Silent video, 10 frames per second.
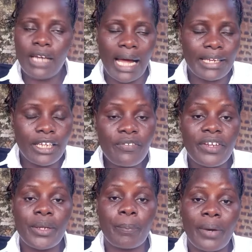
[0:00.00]
And
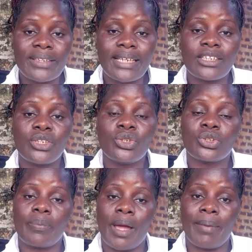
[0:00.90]
even the price that he
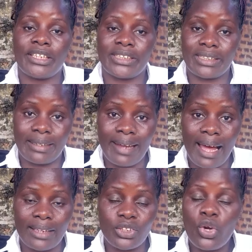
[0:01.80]
used to buy my chicken
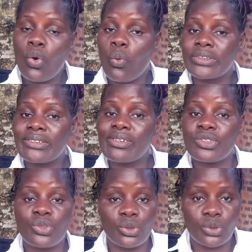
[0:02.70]
at was really
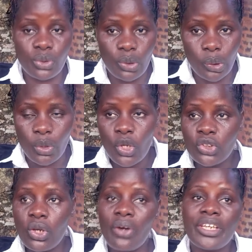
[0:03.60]
so low.
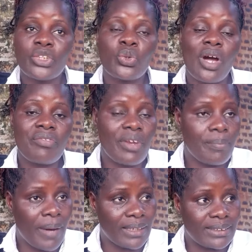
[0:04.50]
So on the
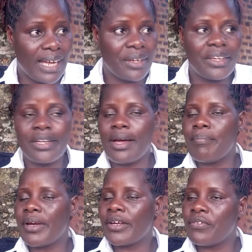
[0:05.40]
200 birds, I ended up
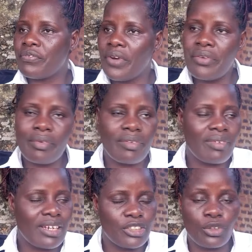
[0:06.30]
making very
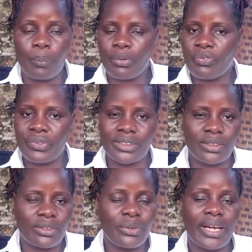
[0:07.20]
little
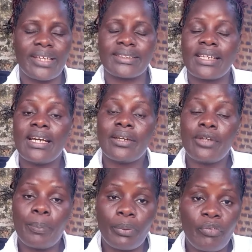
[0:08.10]
profits. You guys,
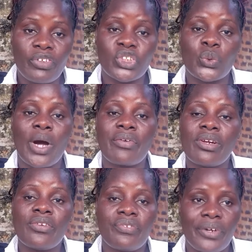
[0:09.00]
the profits were
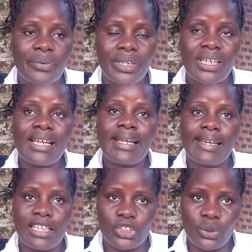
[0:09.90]
really very
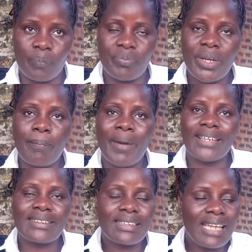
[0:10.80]
little.
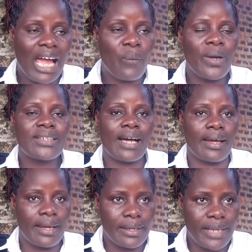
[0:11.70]
But still, I went
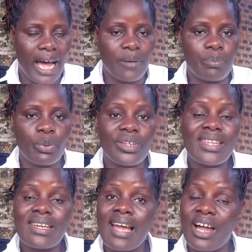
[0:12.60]
ahead and brought
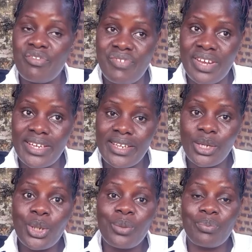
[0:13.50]
300
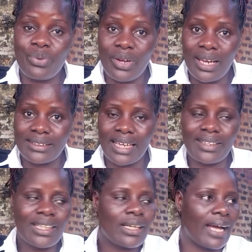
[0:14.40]
broilers. I
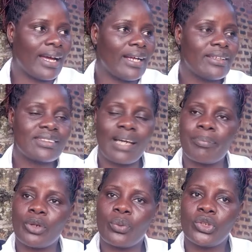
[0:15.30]
think I had this
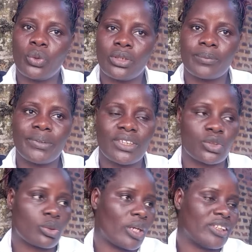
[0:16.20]
capital which was busy
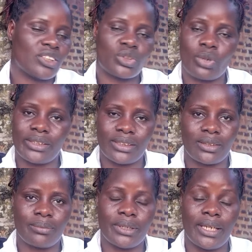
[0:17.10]

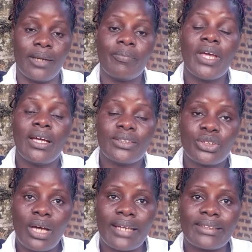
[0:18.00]
scratching me.
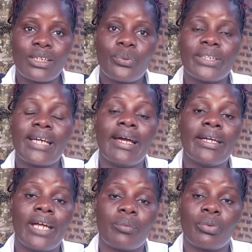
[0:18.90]
So I still went
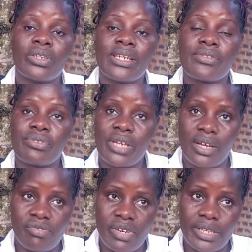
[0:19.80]
ahead and brought the
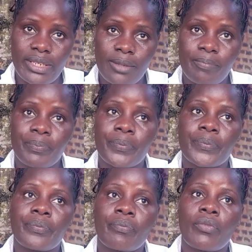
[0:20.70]
300
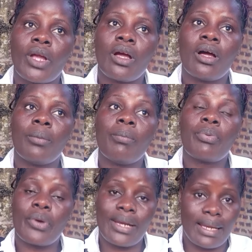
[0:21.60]

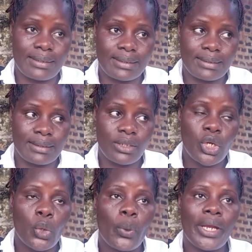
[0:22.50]
broilers.
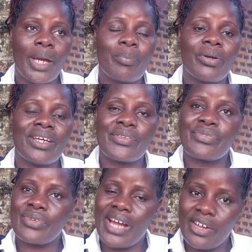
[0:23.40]
When I brought the
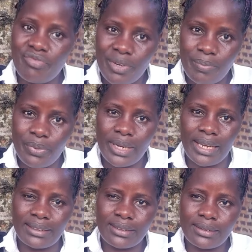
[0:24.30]
300
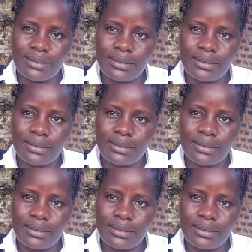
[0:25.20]
broilers,